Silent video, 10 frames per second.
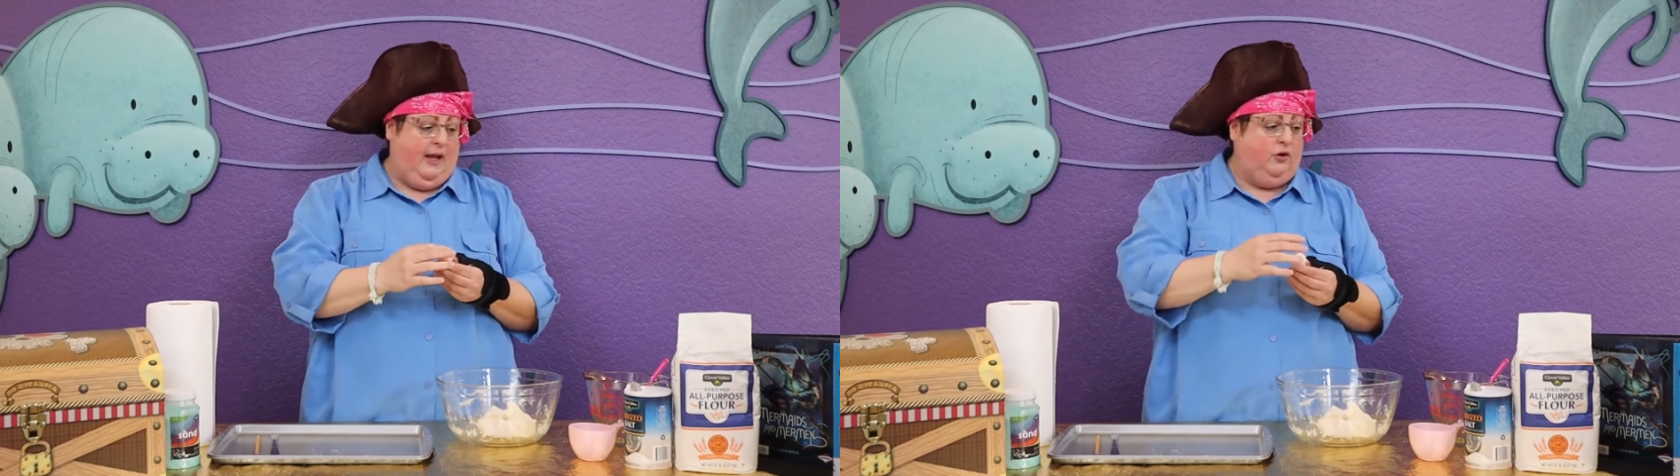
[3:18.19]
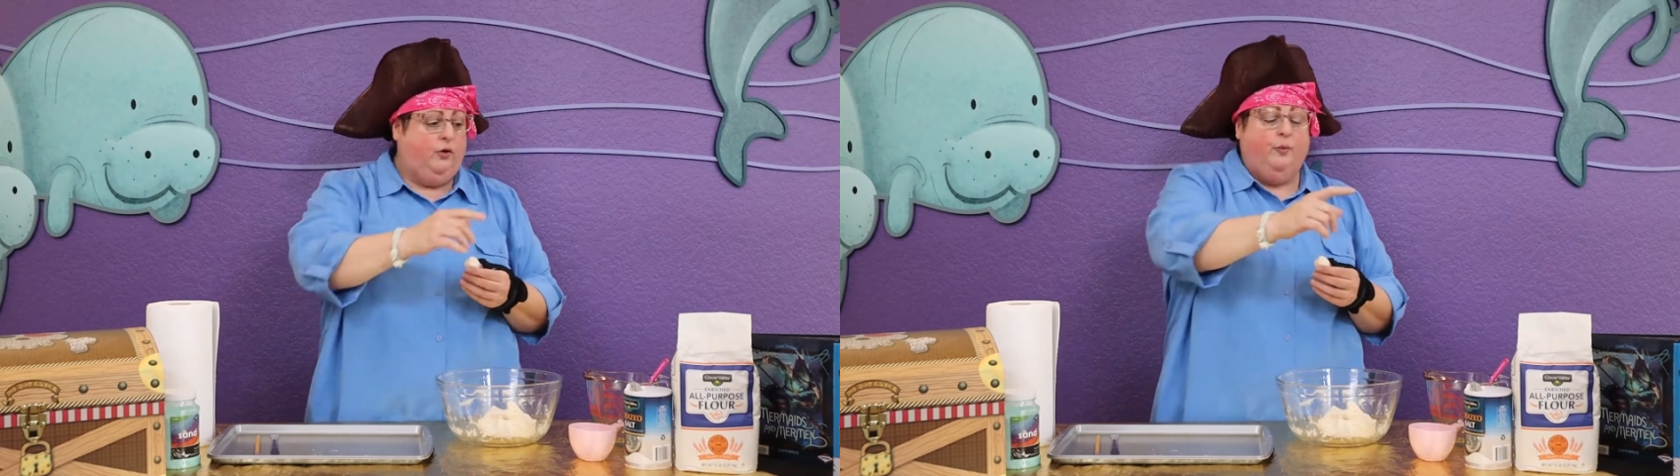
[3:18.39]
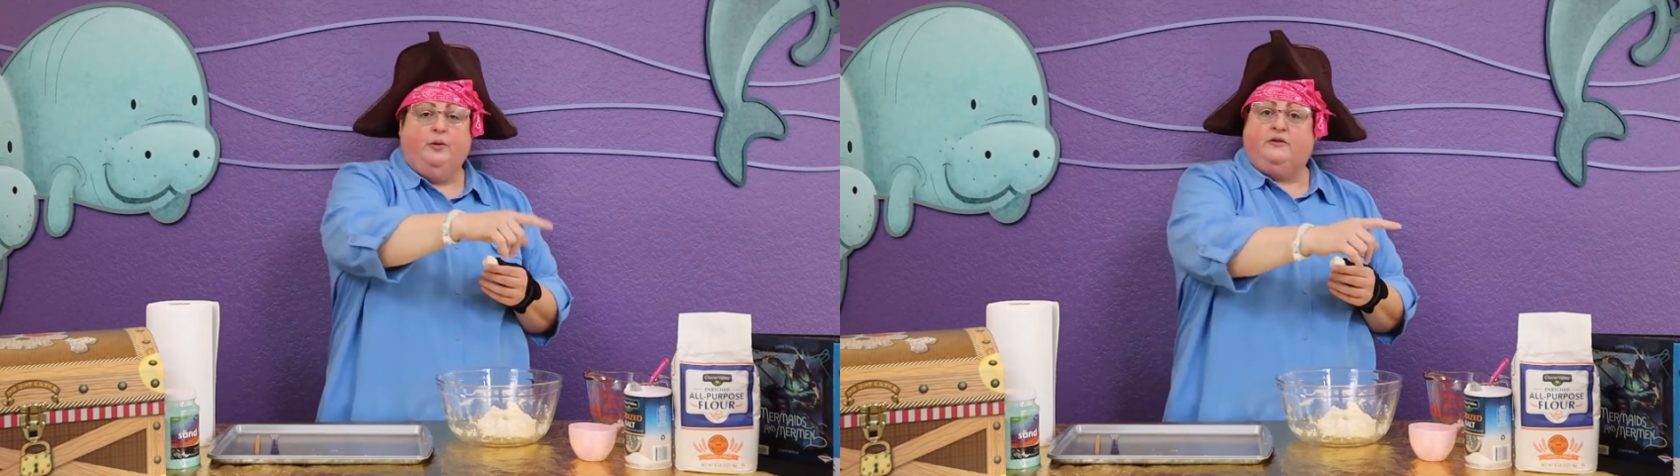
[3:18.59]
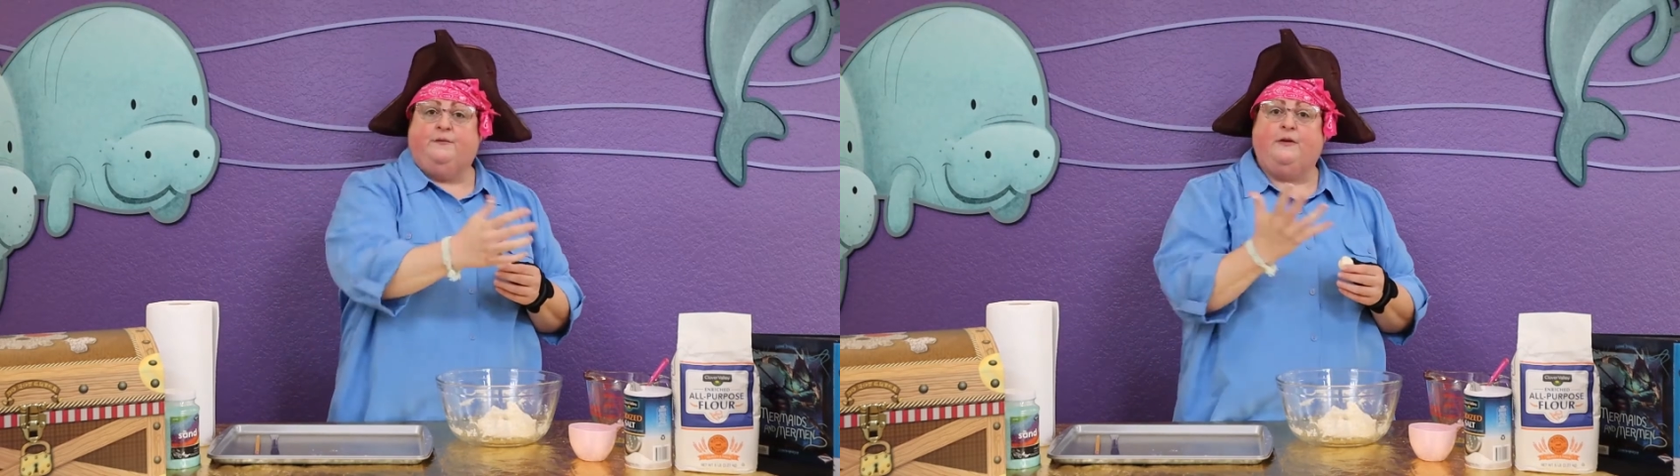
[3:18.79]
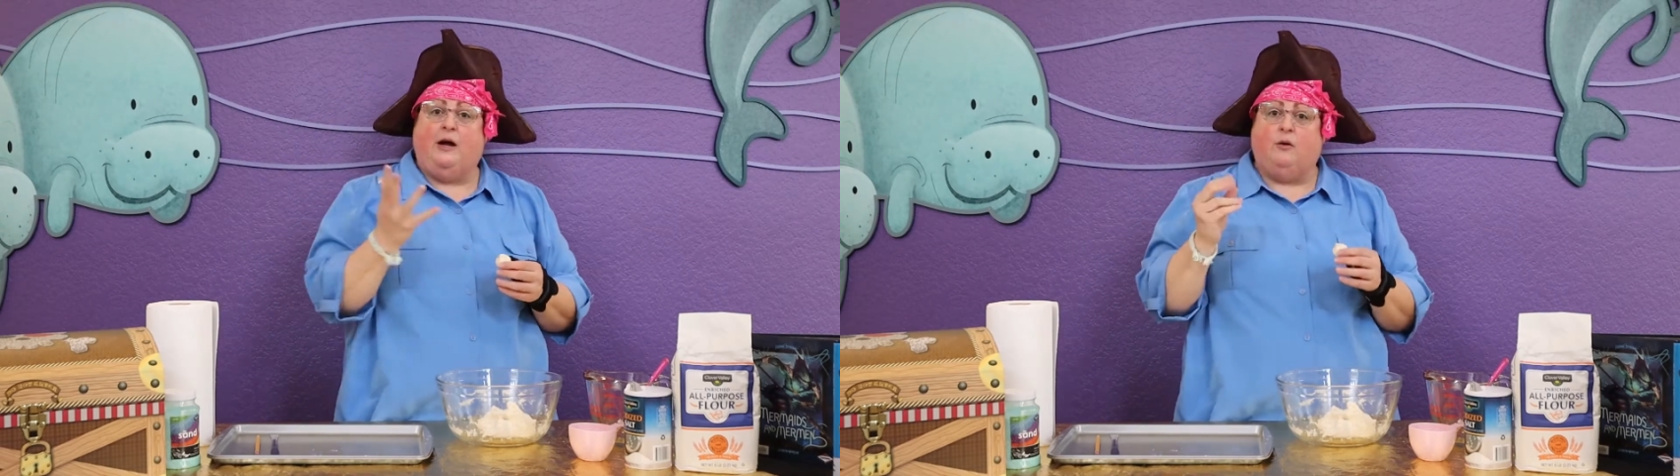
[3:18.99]
And you can put some
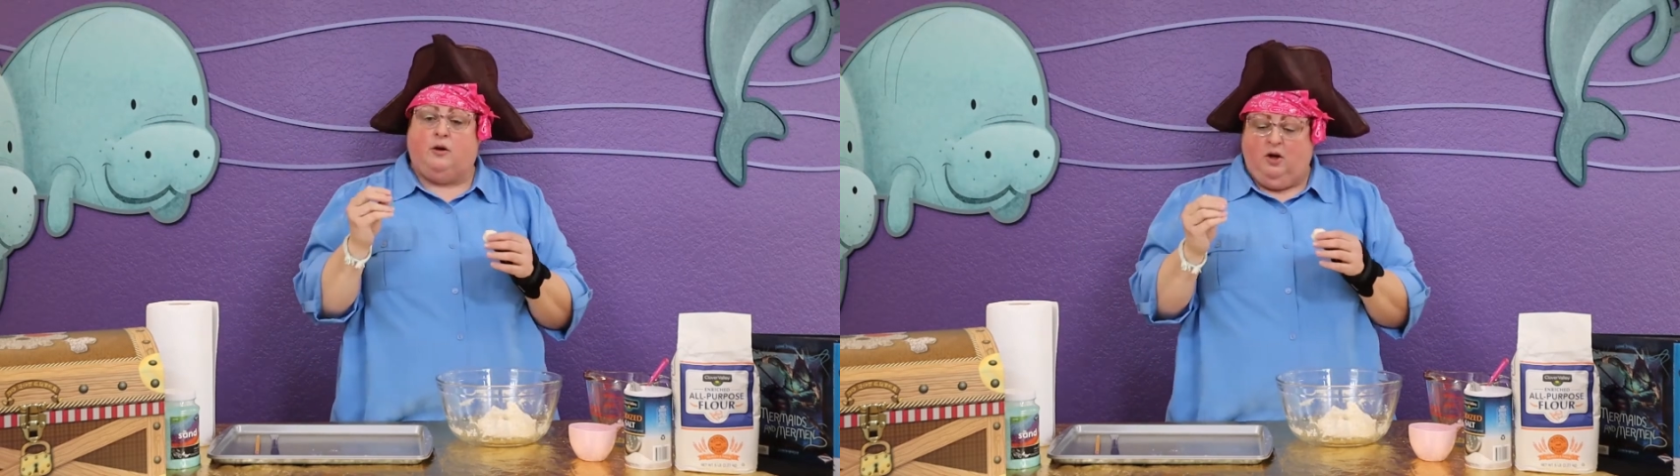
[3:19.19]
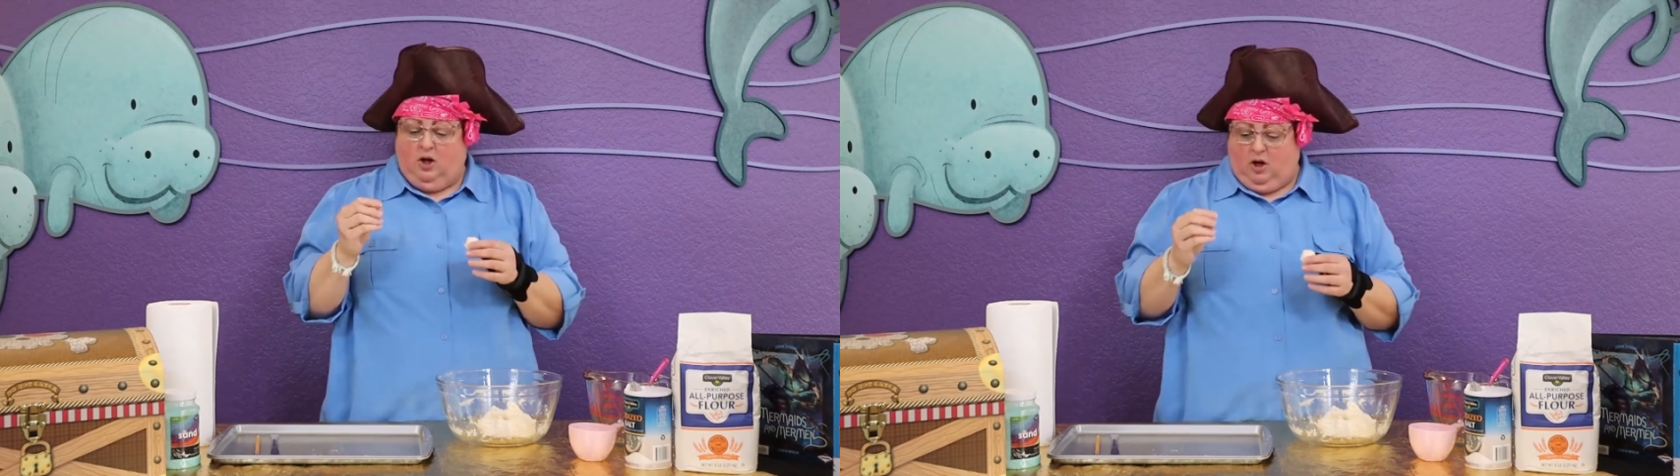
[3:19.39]
flour